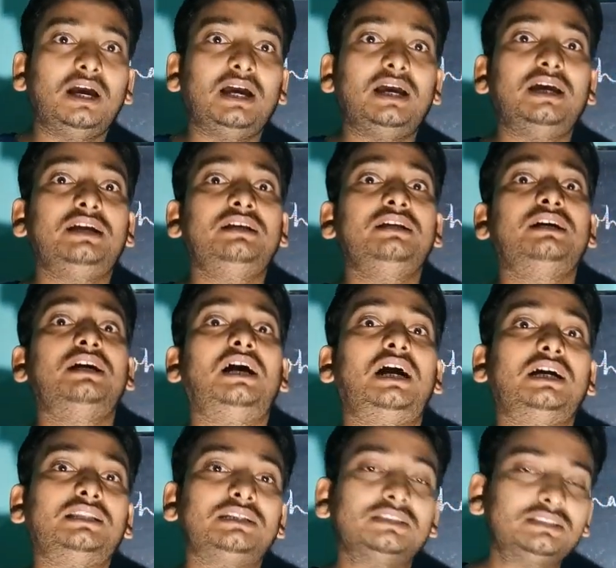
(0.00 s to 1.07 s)
and
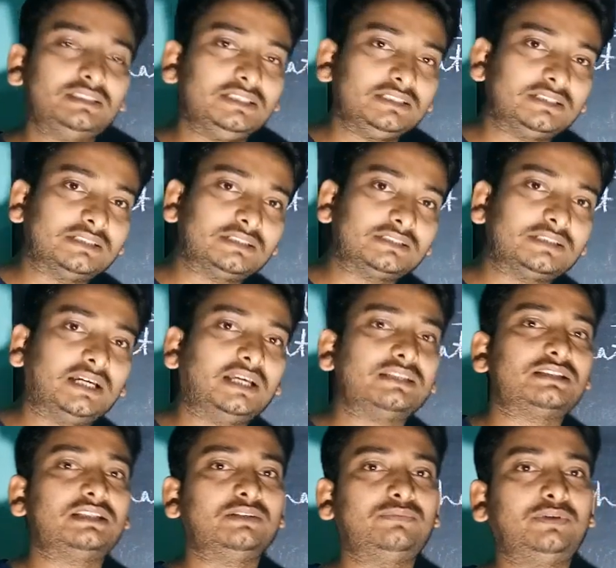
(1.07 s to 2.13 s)
other thinkers
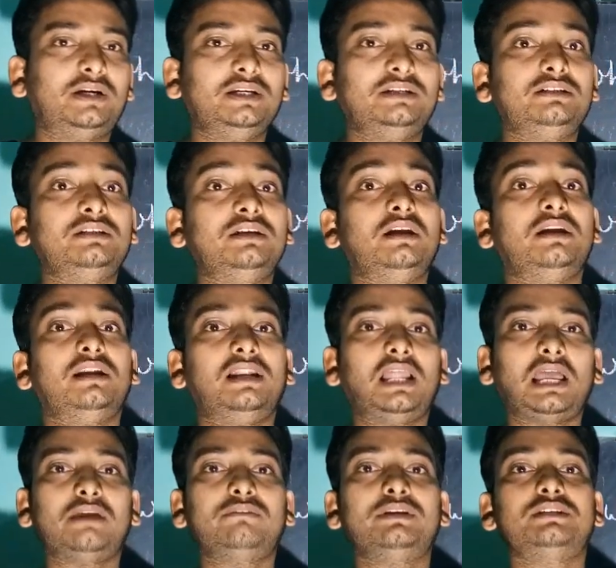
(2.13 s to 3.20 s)
has defined
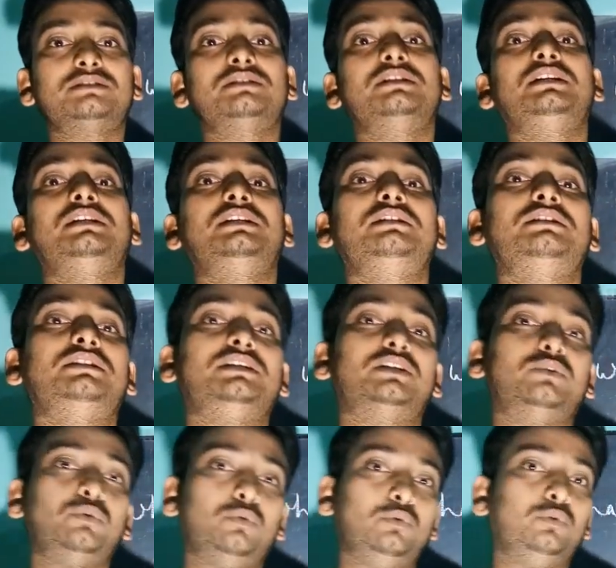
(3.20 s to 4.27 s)
language in
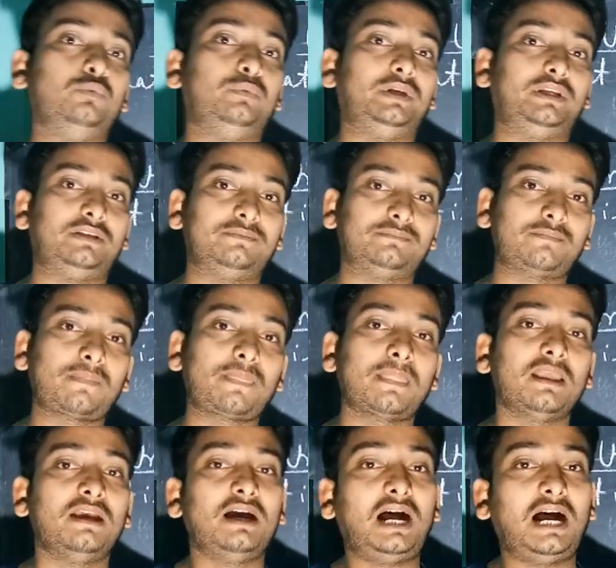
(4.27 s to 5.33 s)
their own way.
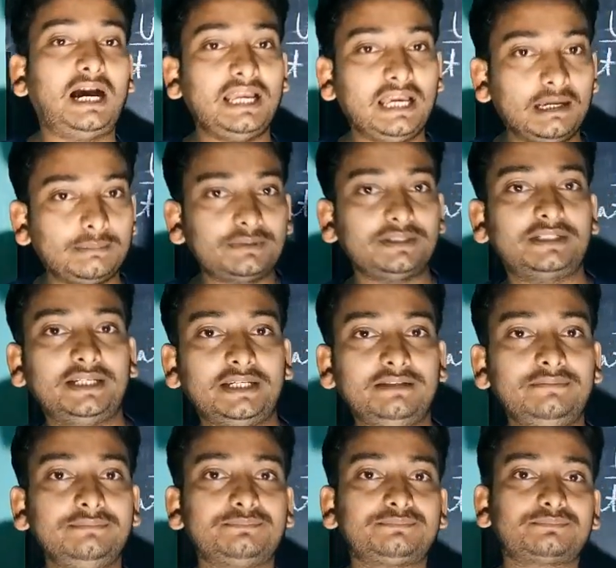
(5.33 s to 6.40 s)
I have
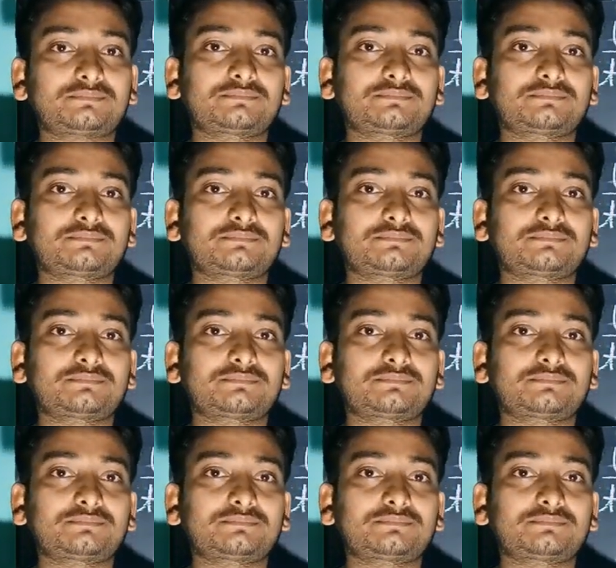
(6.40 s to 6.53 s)
written